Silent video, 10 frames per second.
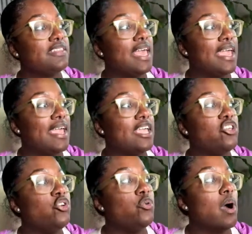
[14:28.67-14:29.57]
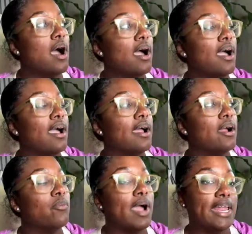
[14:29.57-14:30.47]
let's say you
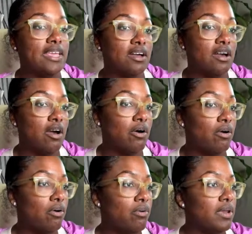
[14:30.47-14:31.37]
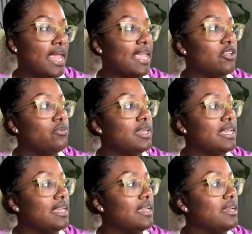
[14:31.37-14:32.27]
are writing your code and you
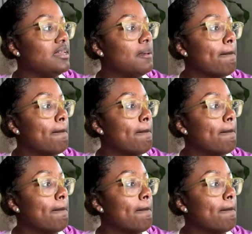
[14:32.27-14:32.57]
need,